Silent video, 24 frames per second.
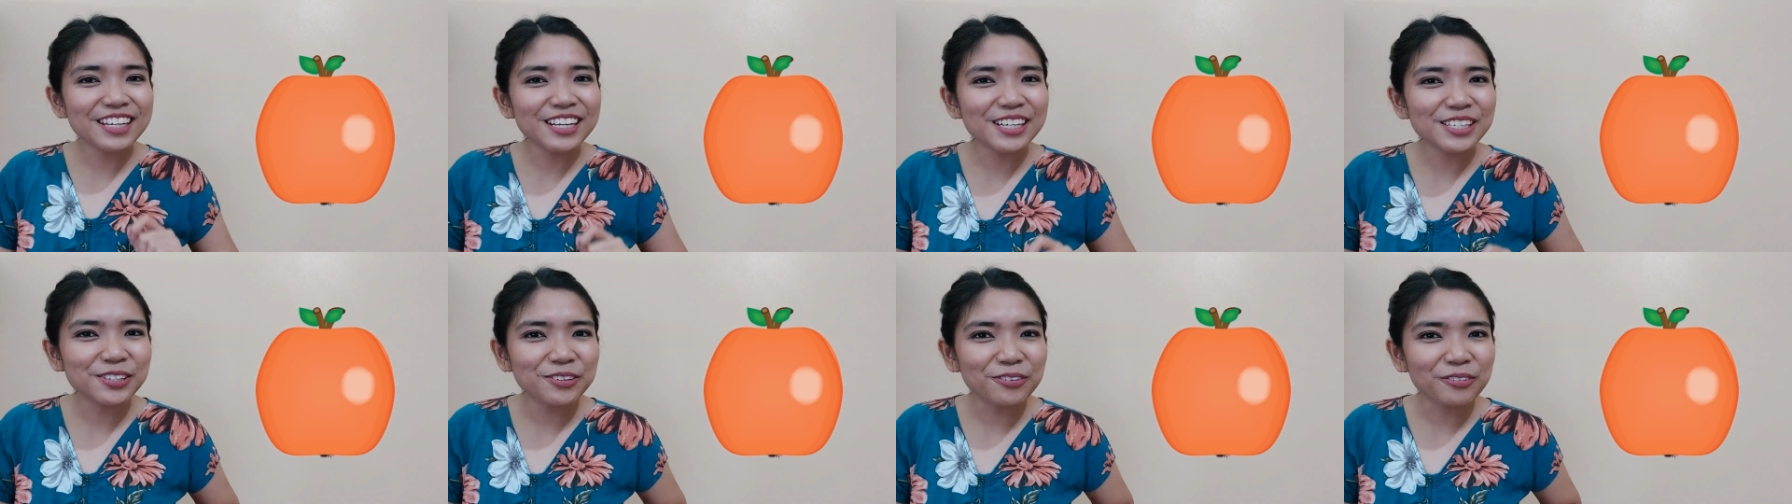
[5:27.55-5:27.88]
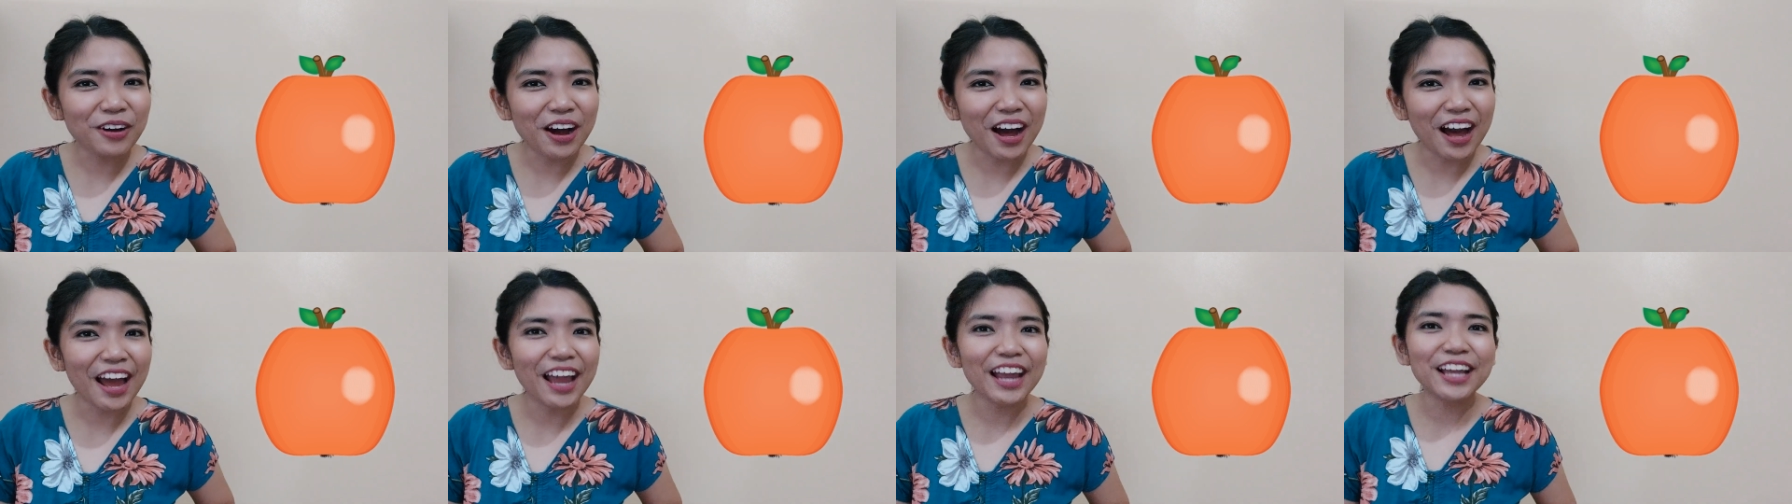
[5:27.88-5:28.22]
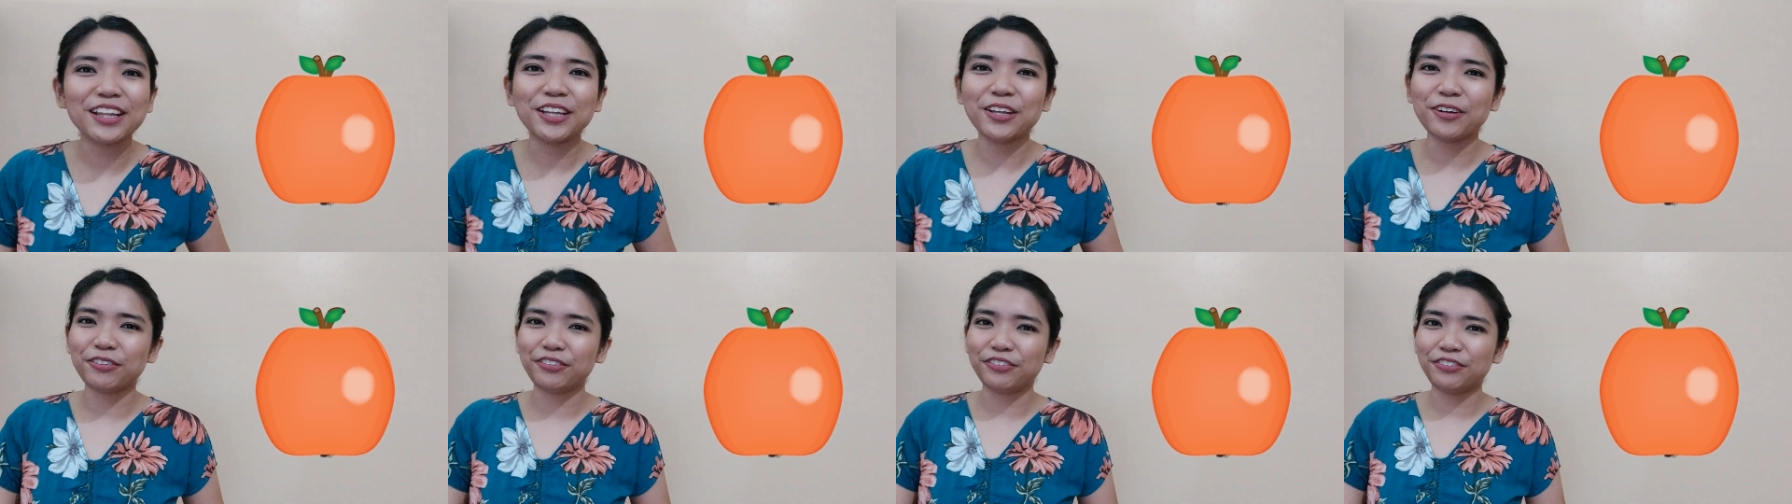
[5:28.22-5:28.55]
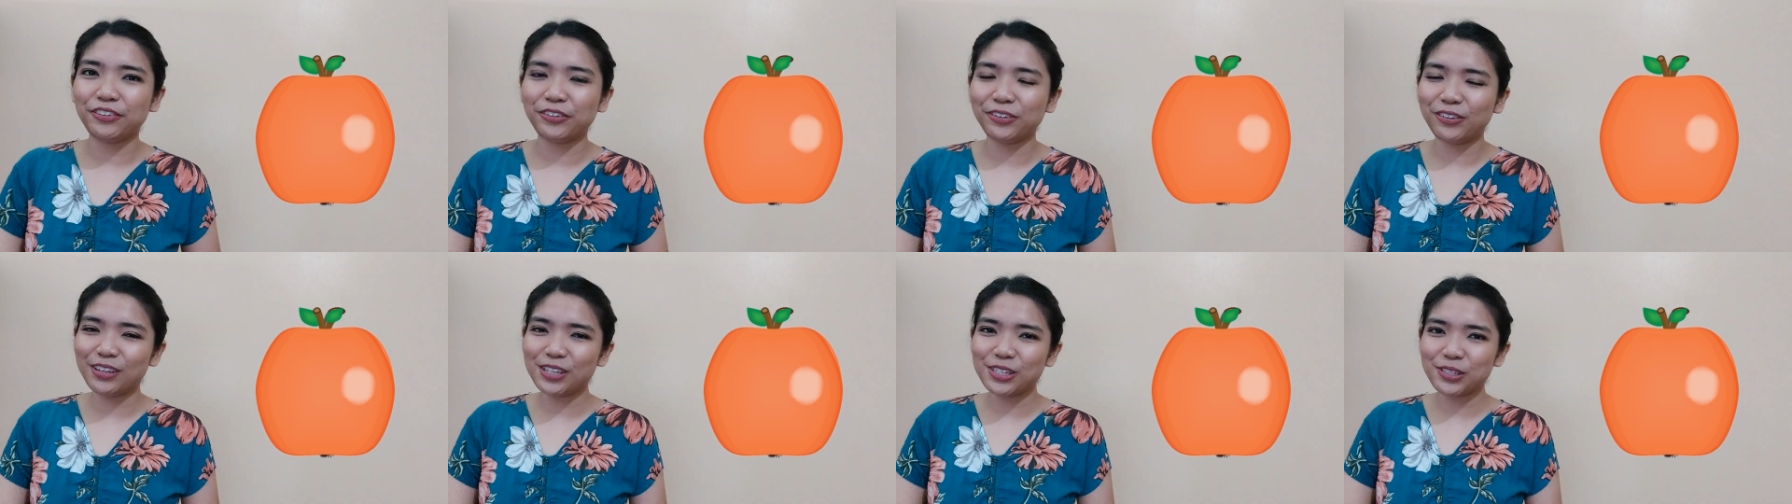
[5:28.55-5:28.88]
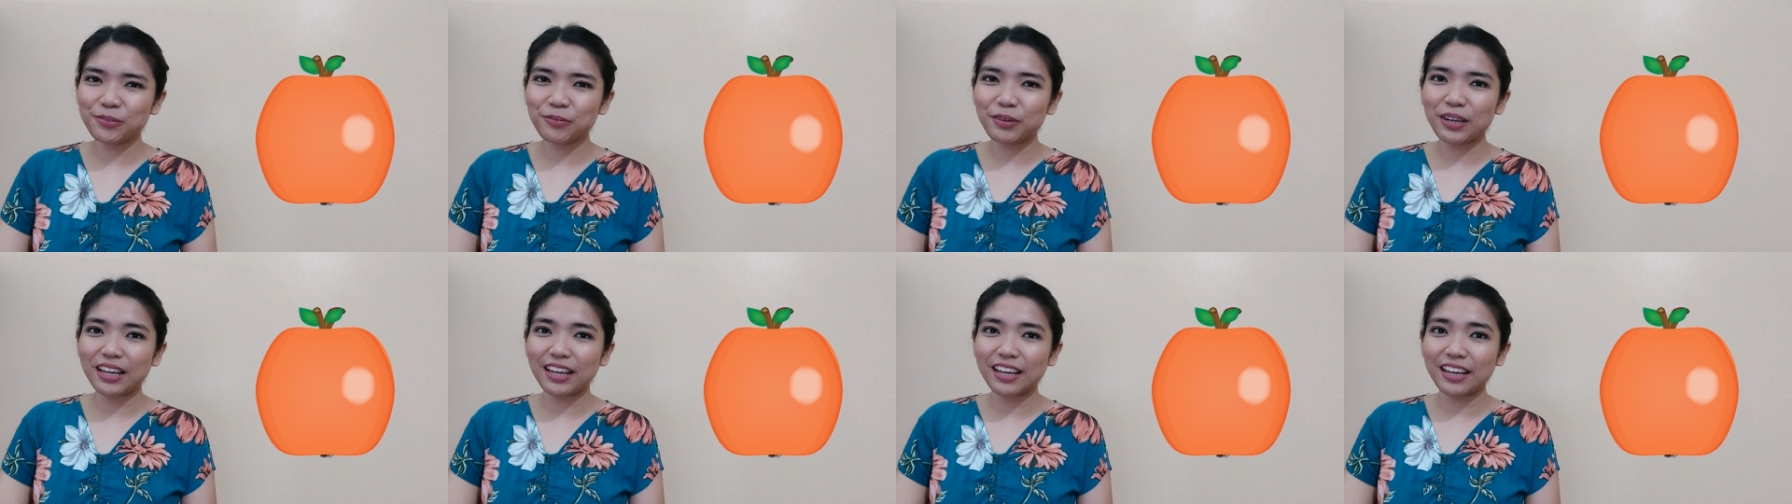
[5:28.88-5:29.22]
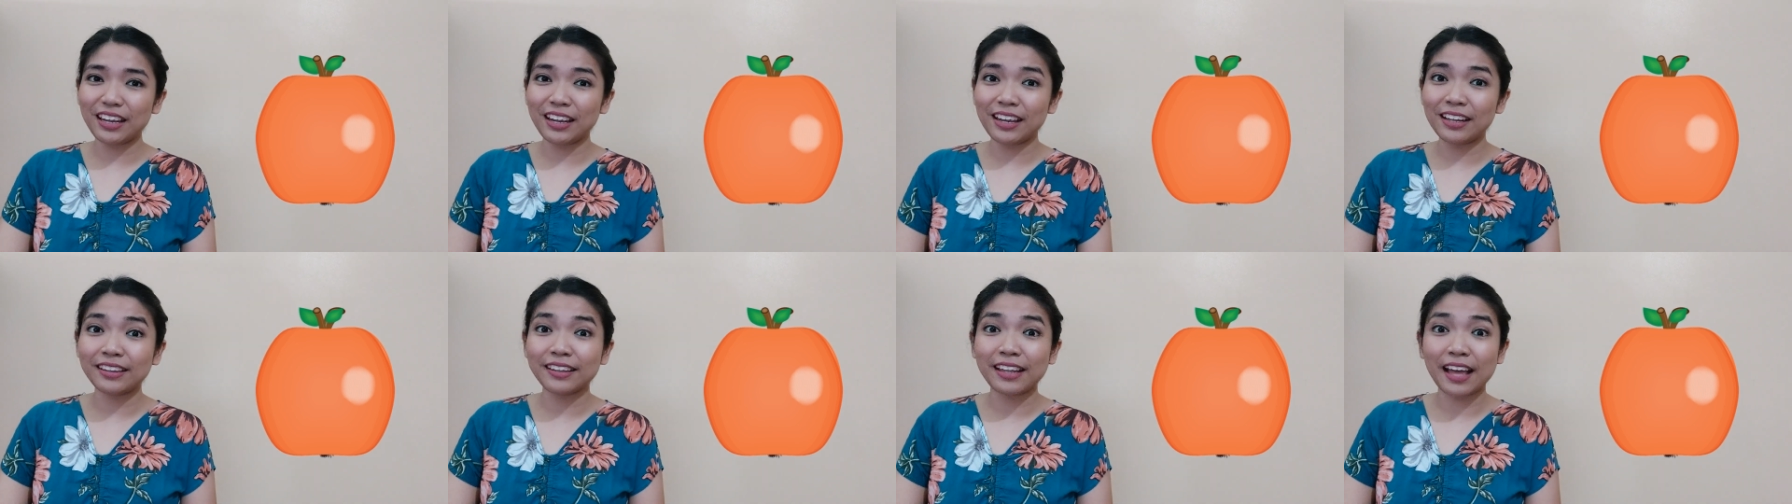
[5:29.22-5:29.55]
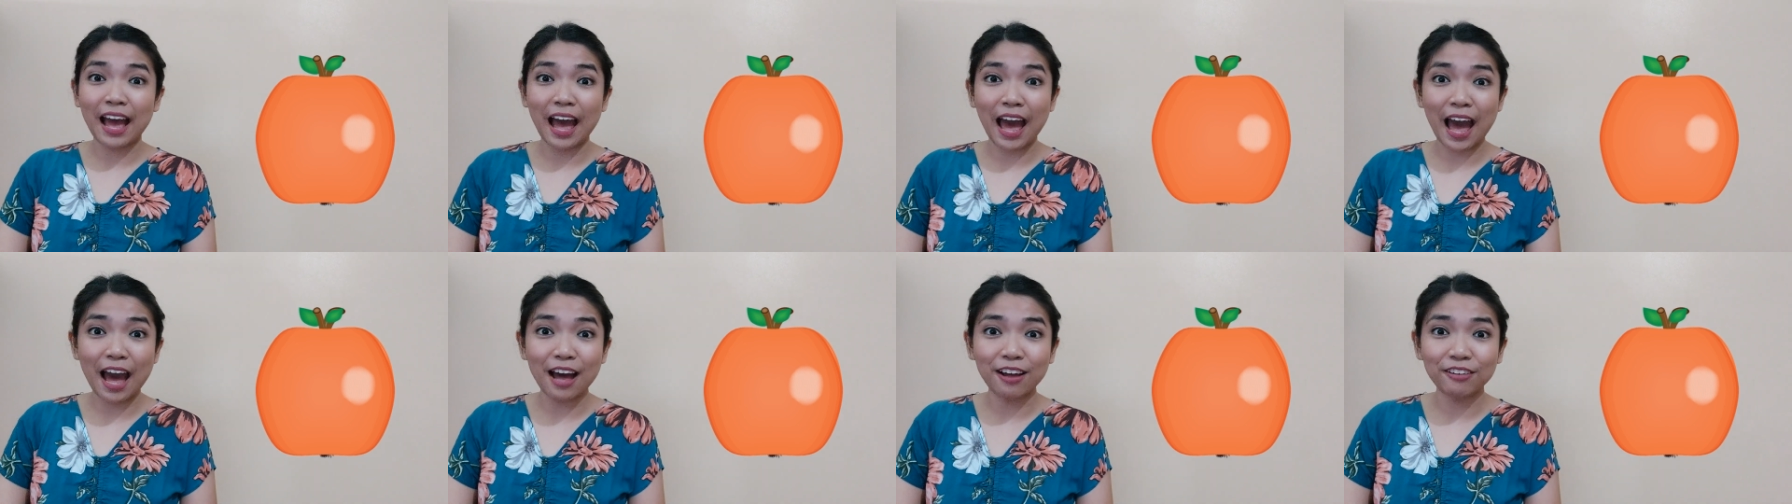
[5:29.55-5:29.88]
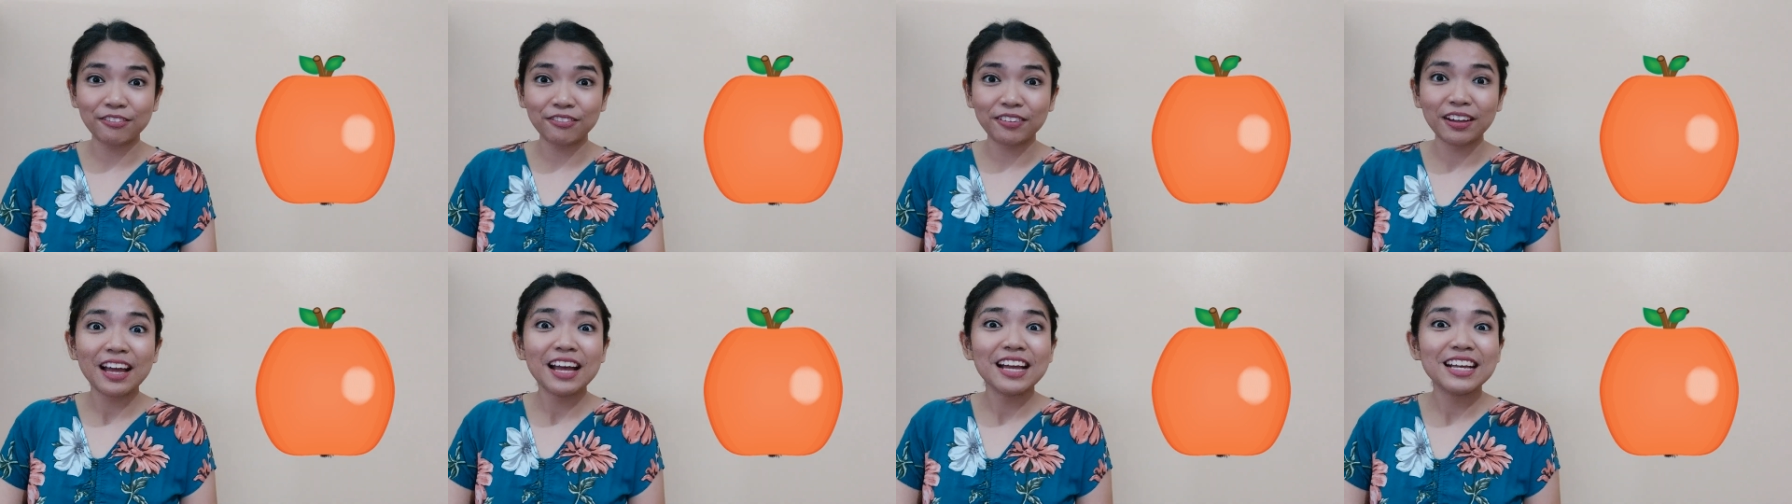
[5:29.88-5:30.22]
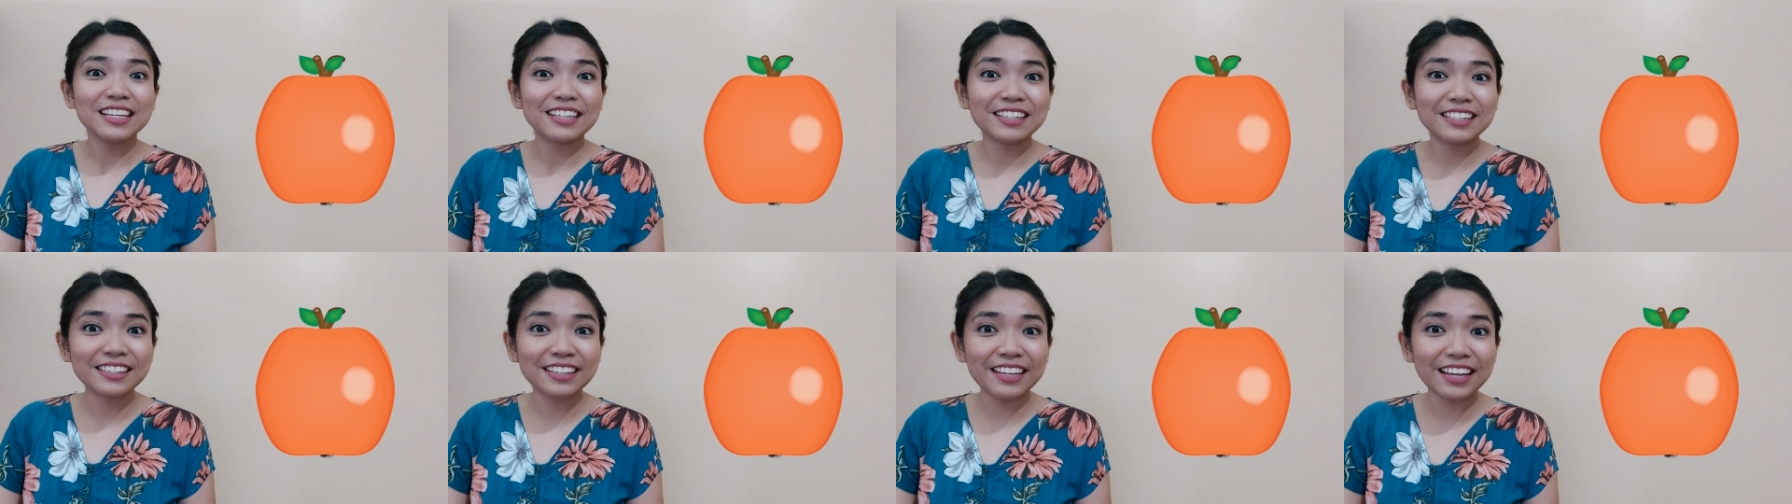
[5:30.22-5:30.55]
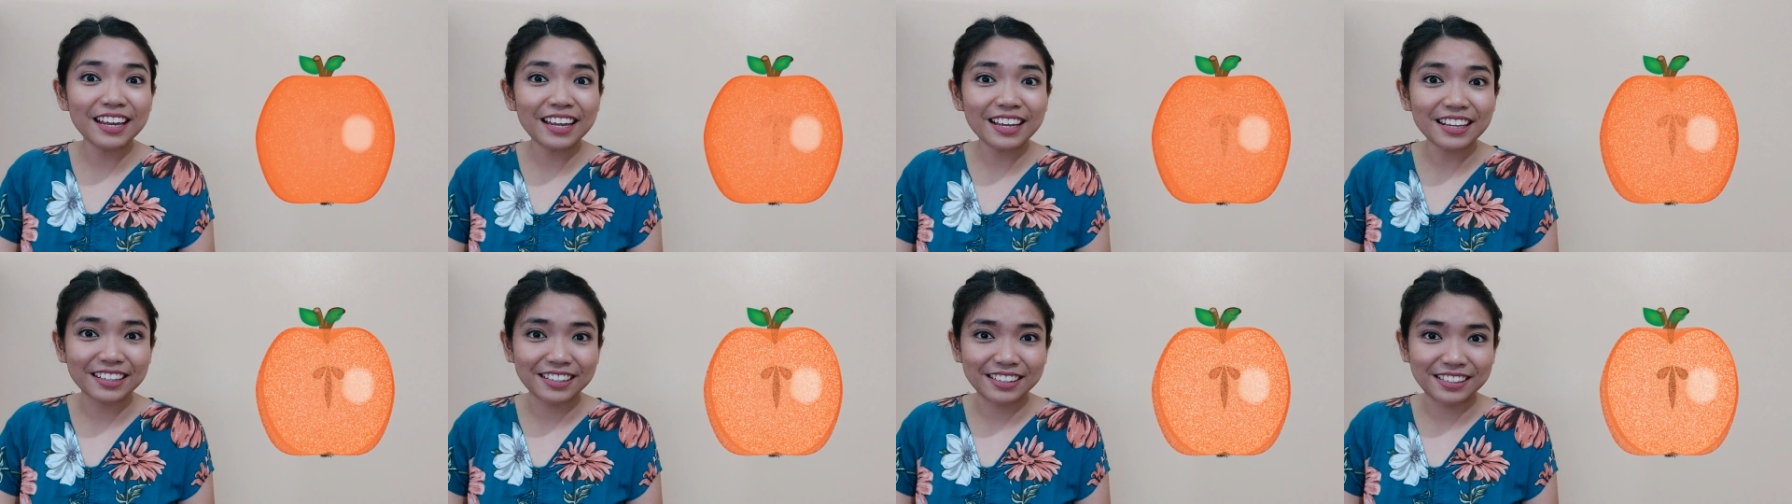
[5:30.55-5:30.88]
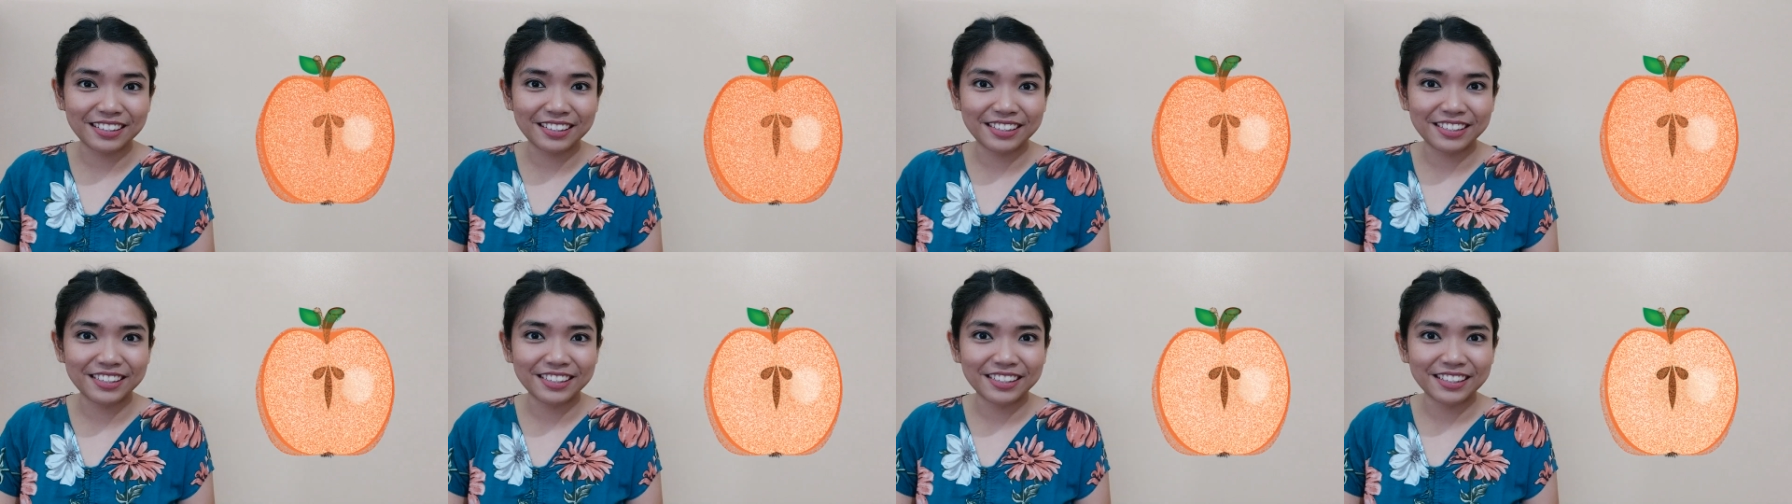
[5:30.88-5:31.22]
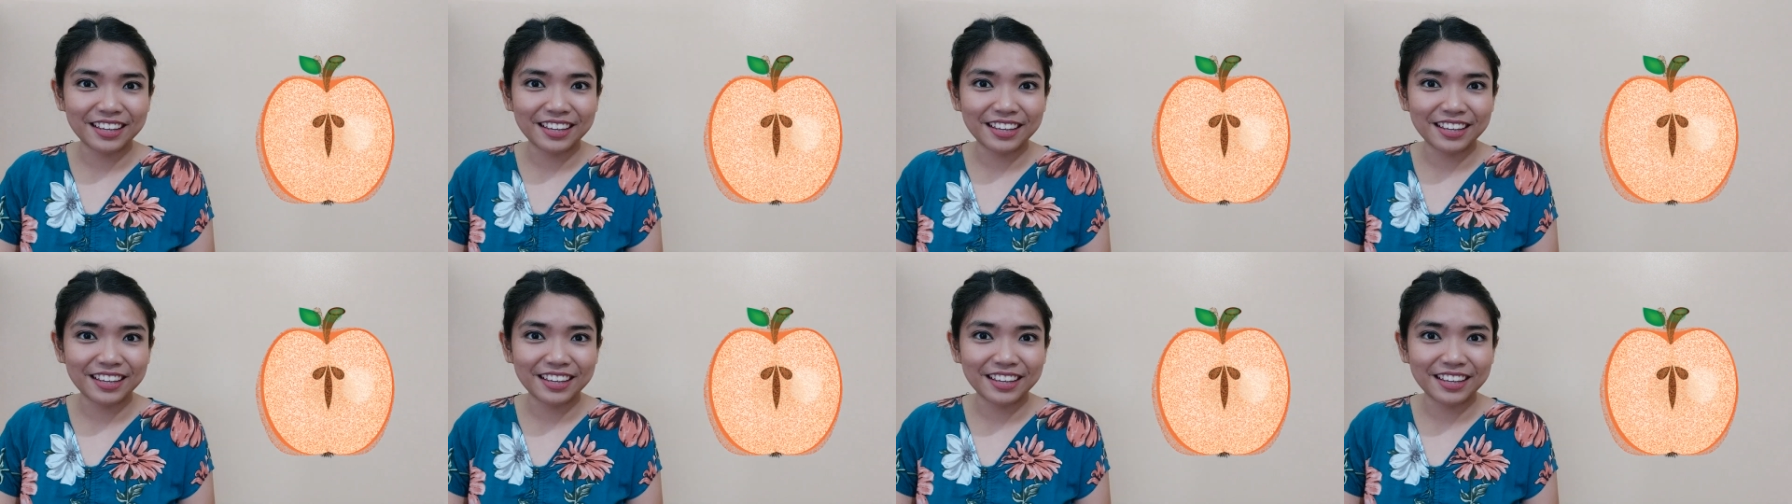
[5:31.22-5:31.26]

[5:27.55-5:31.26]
is why the fruits we eat have seeds